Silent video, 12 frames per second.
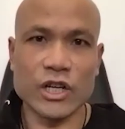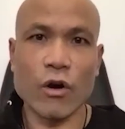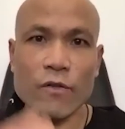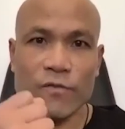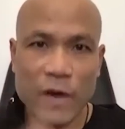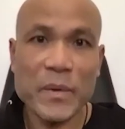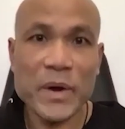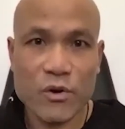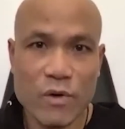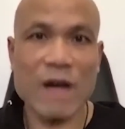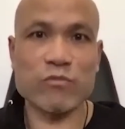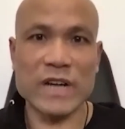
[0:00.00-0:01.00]
very
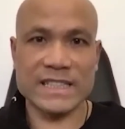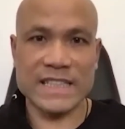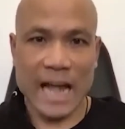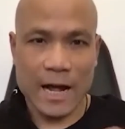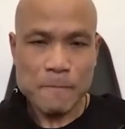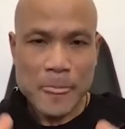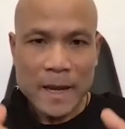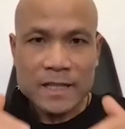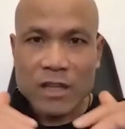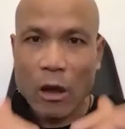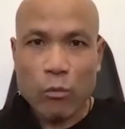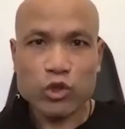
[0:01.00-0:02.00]
grounded. That
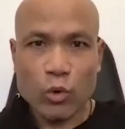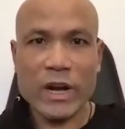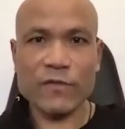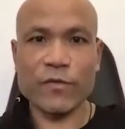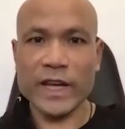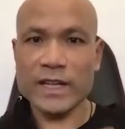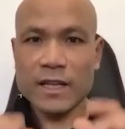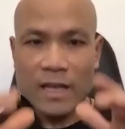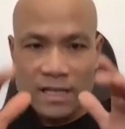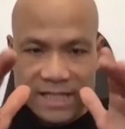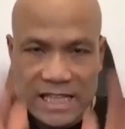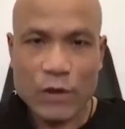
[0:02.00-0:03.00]
don't do anything,
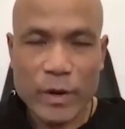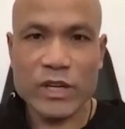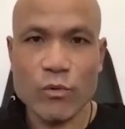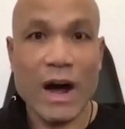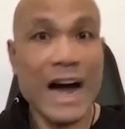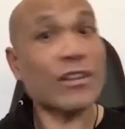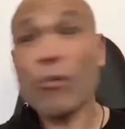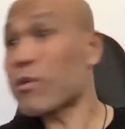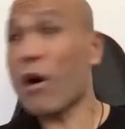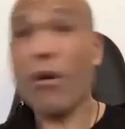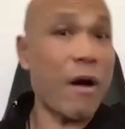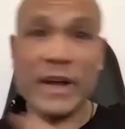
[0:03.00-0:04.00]
stay where you are. I don't
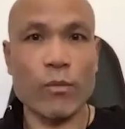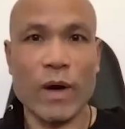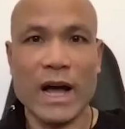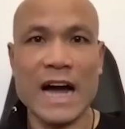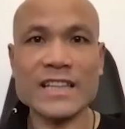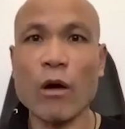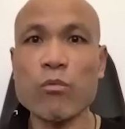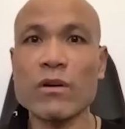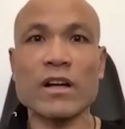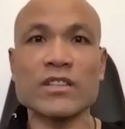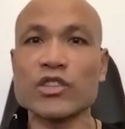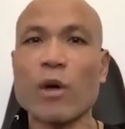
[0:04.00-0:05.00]
go out anywhere.
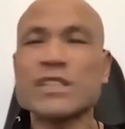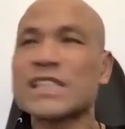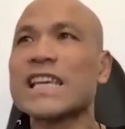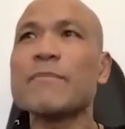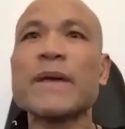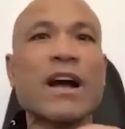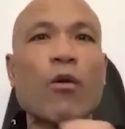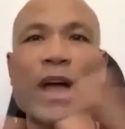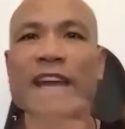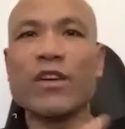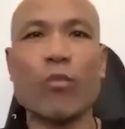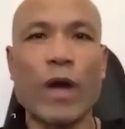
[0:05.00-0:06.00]
You don't see me go
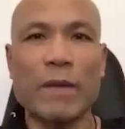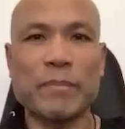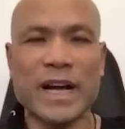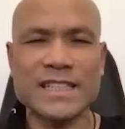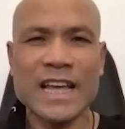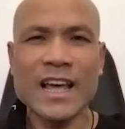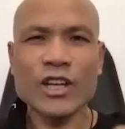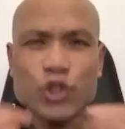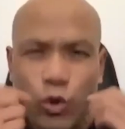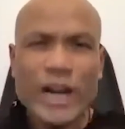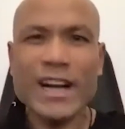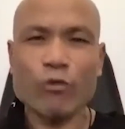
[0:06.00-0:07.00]
anywhere, because soon
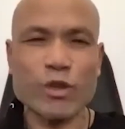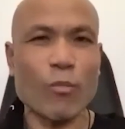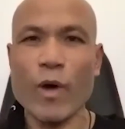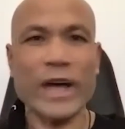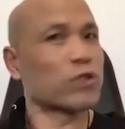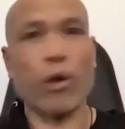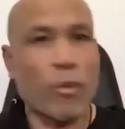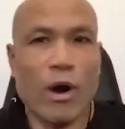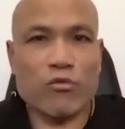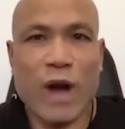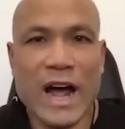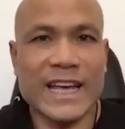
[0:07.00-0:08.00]
I go somewhere, trouble
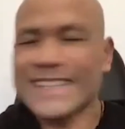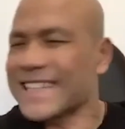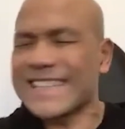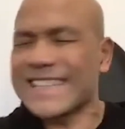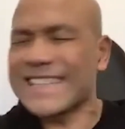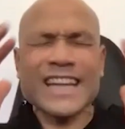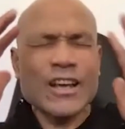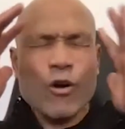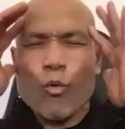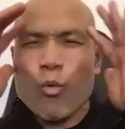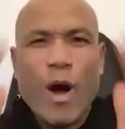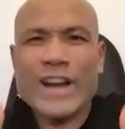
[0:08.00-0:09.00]
arrive. It's just
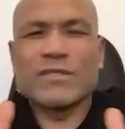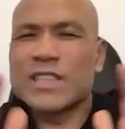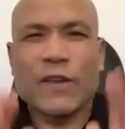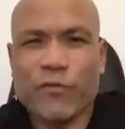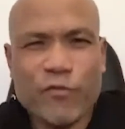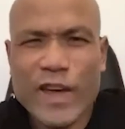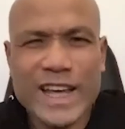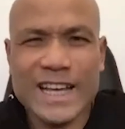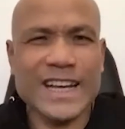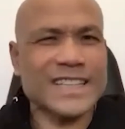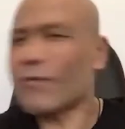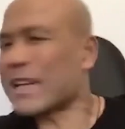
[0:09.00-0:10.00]
one is the thing. I
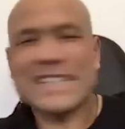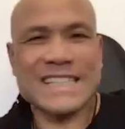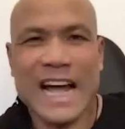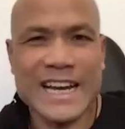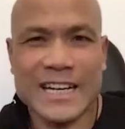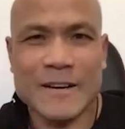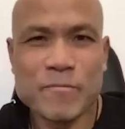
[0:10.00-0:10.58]
don't understand it.